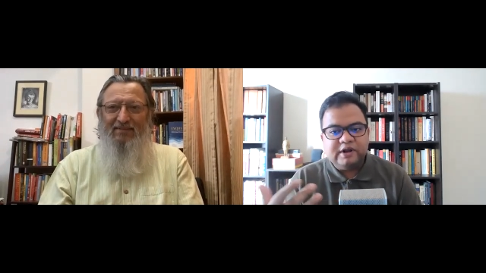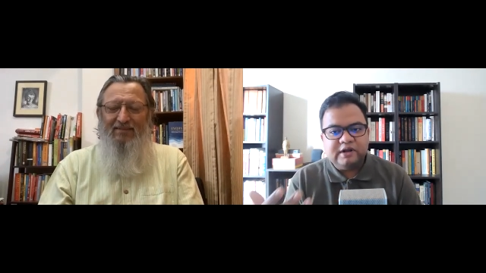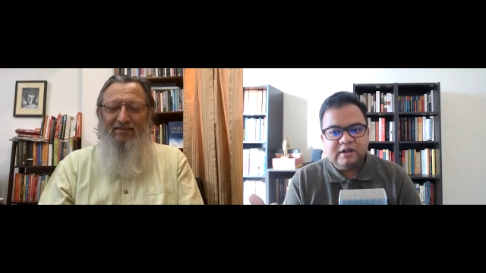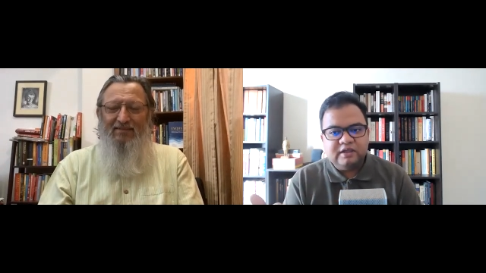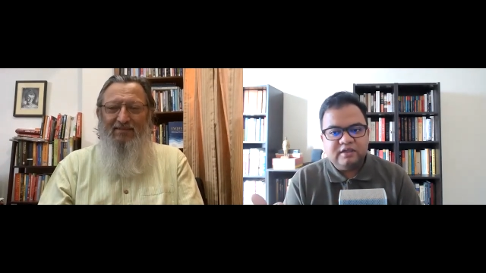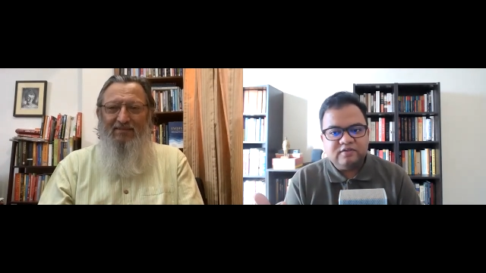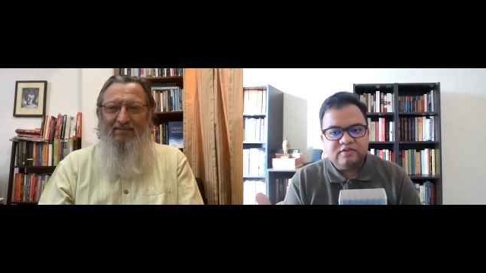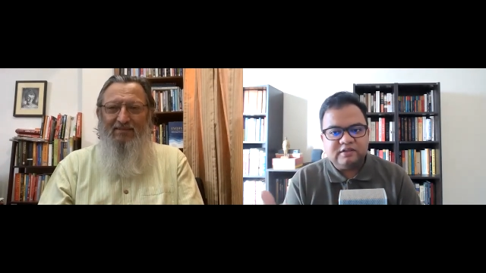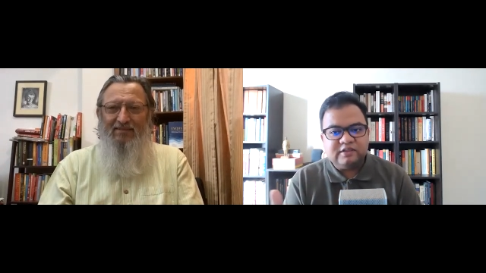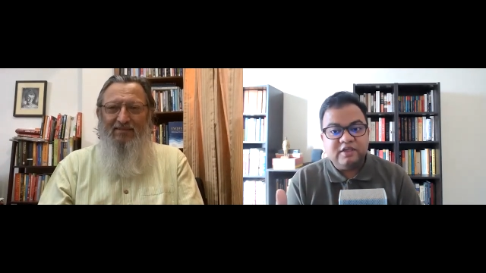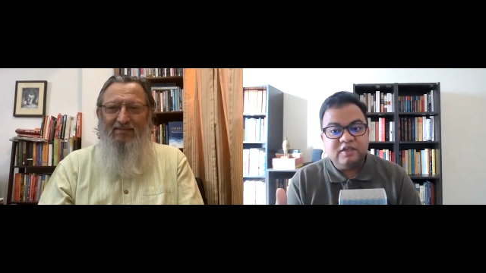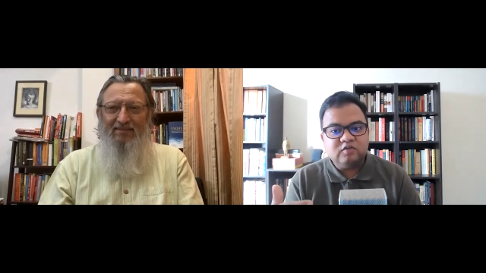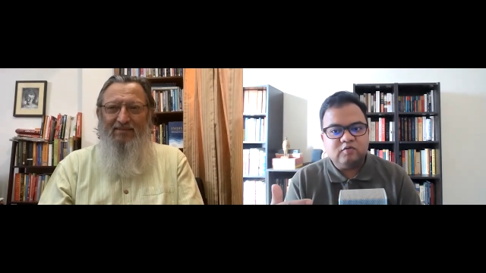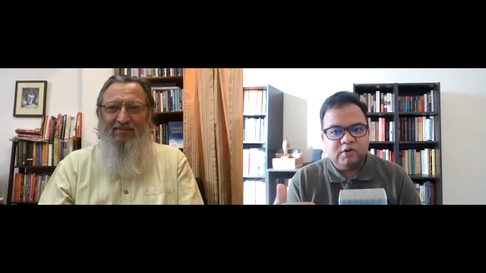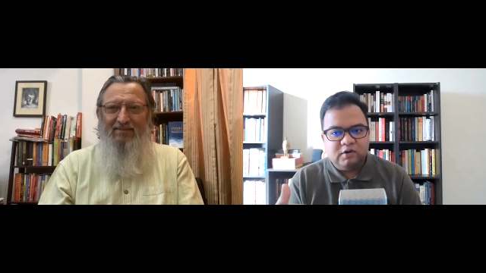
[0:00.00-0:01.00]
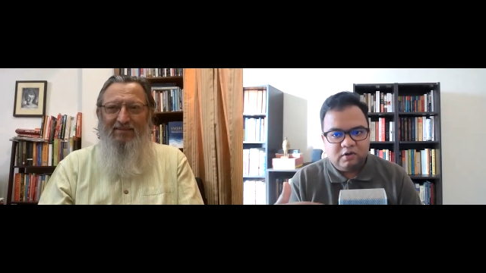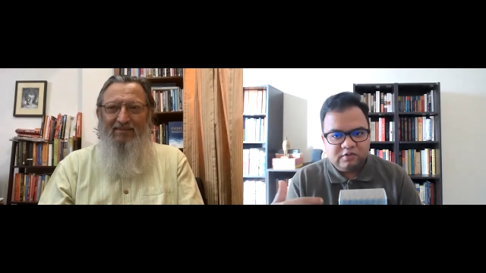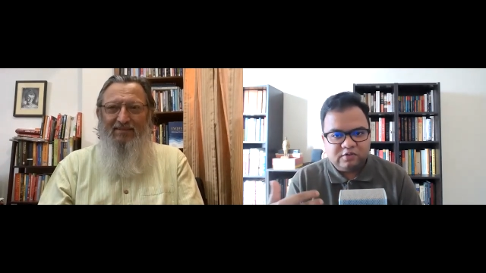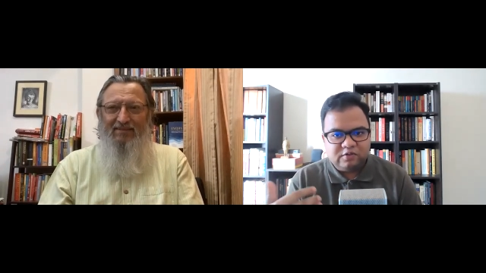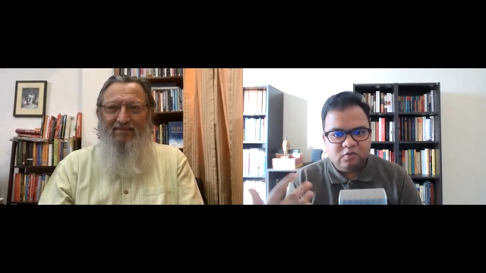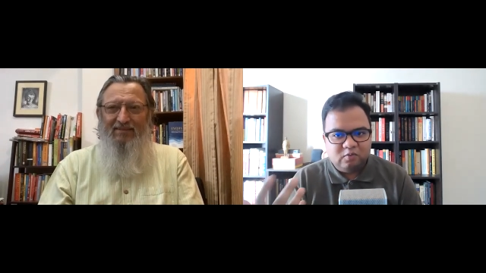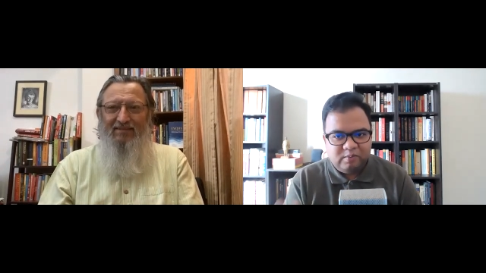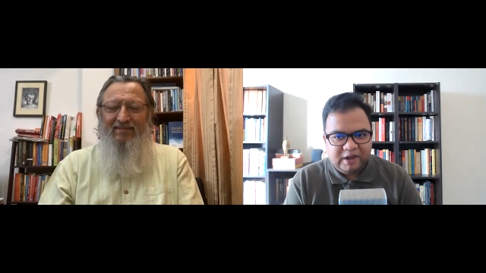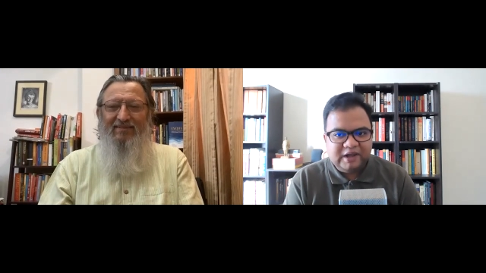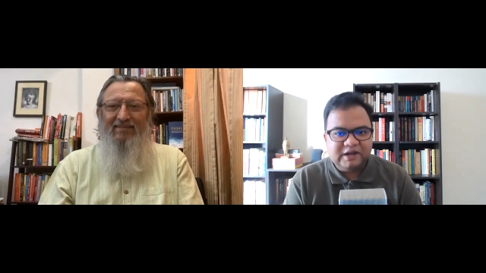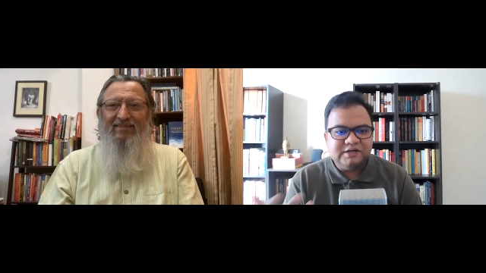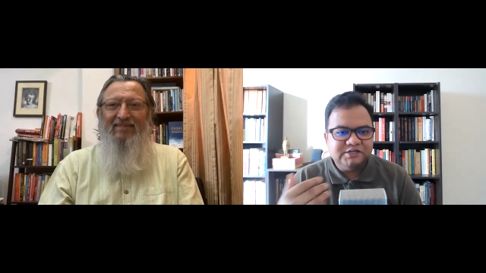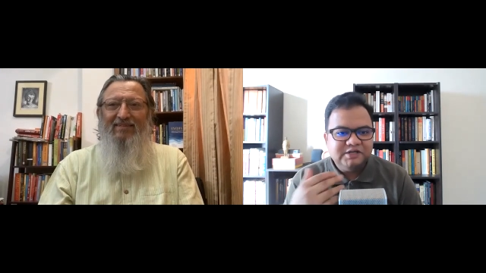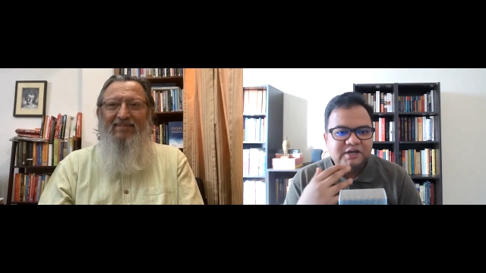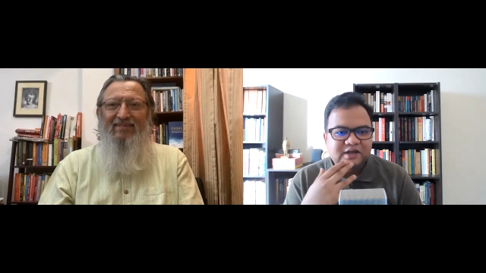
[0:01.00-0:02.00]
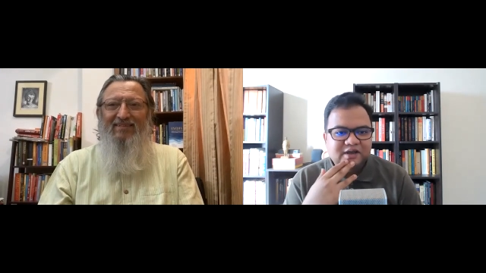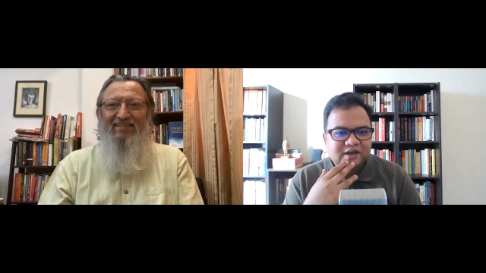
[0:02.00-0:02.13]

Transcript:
Speaker 1: 80s the things were not so bad.